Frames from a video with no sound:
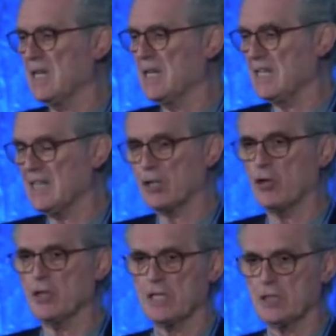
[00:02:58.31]
in the
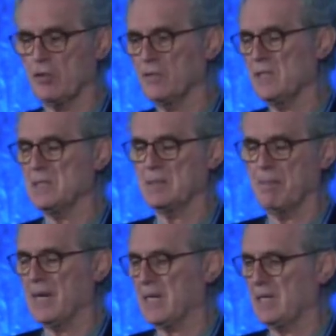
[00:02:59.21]
context of this
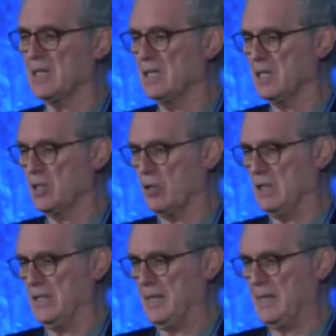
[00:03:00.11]
market
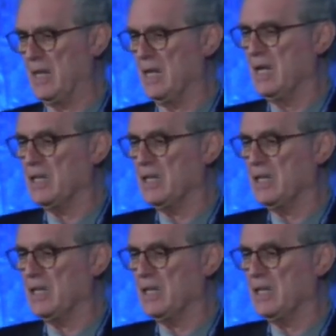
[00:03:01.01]
there. Then,